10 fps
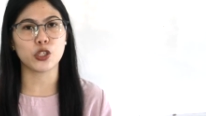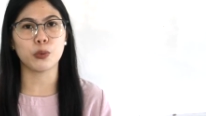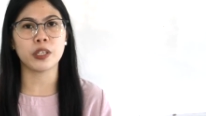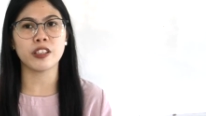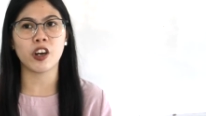you
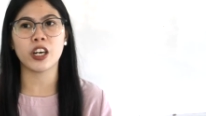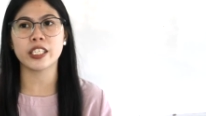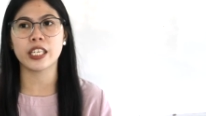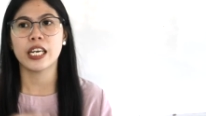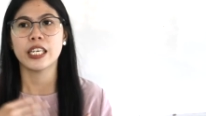will
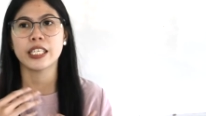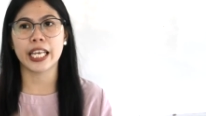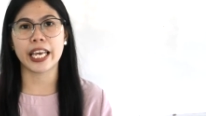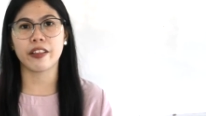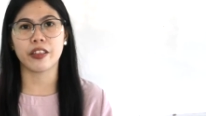not
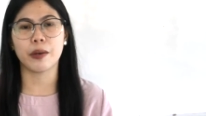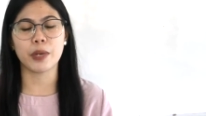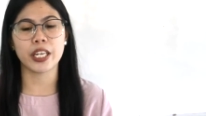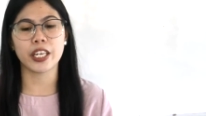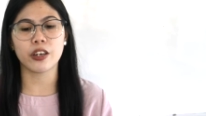take the
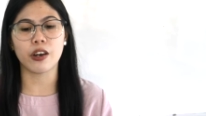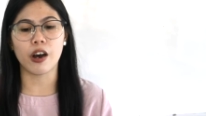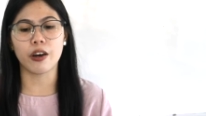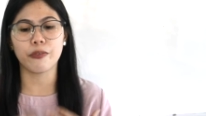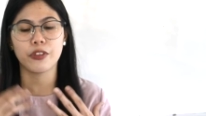meaning
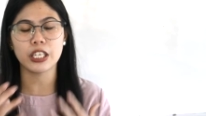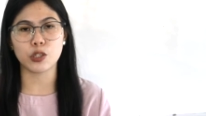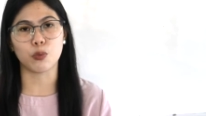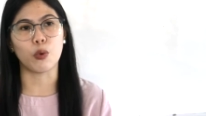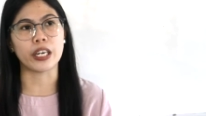of
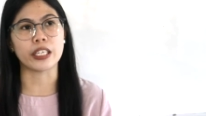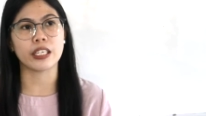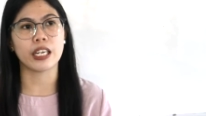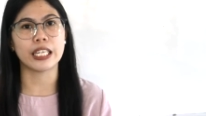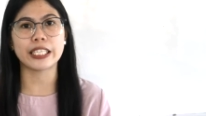this one
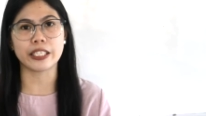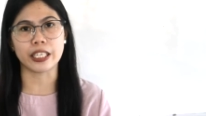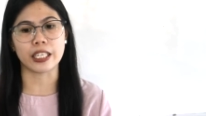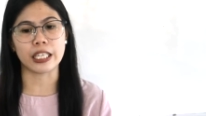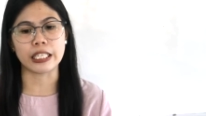
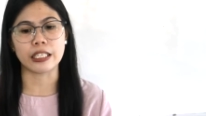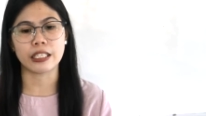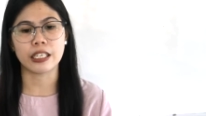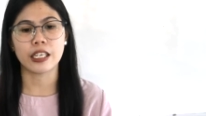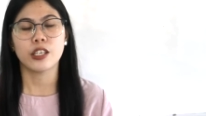literally.
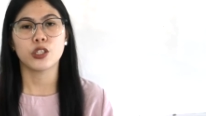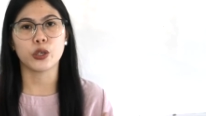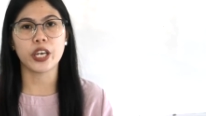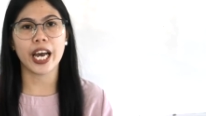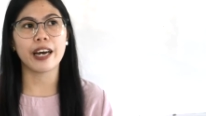So
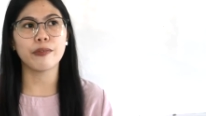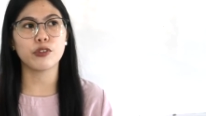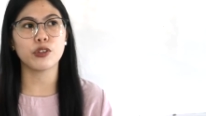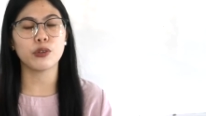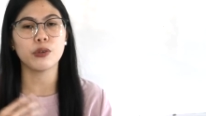you
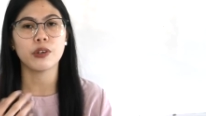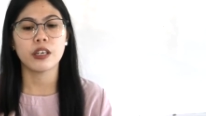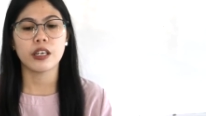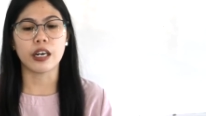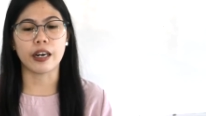have to
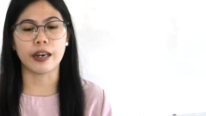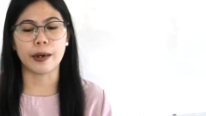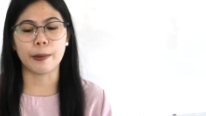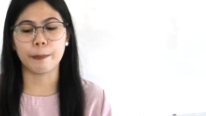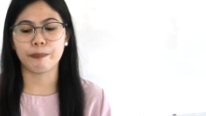
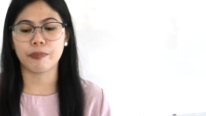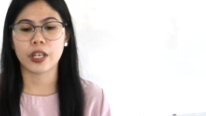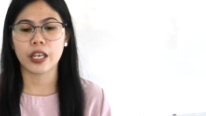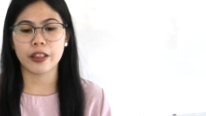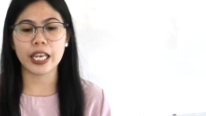
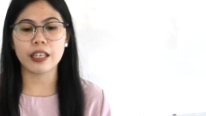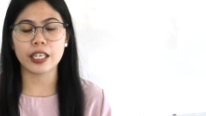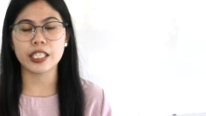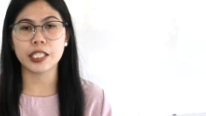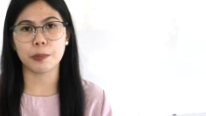take
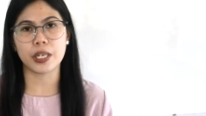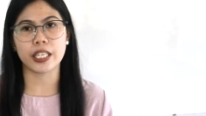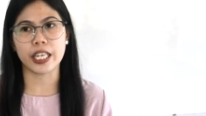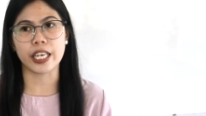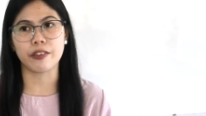its
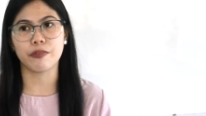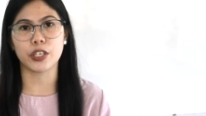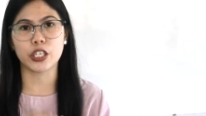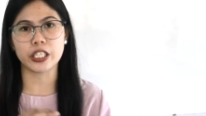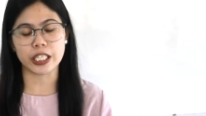meaning
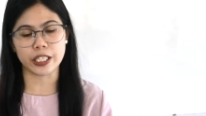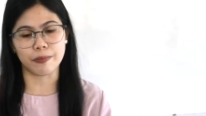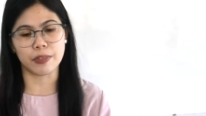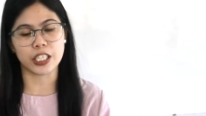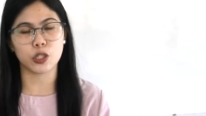
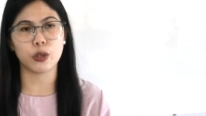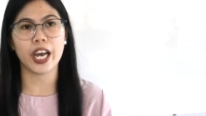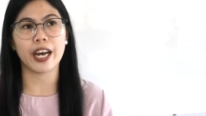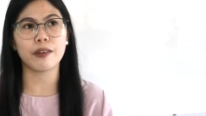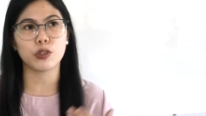figuratively. So you
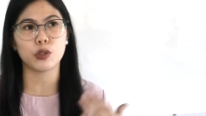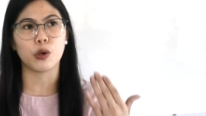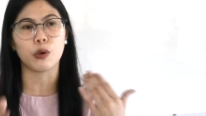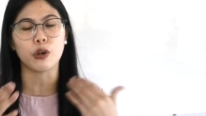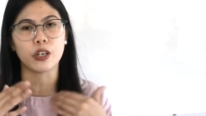have to
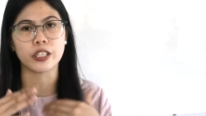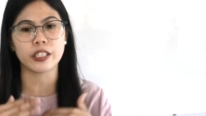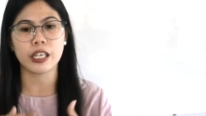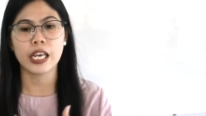go on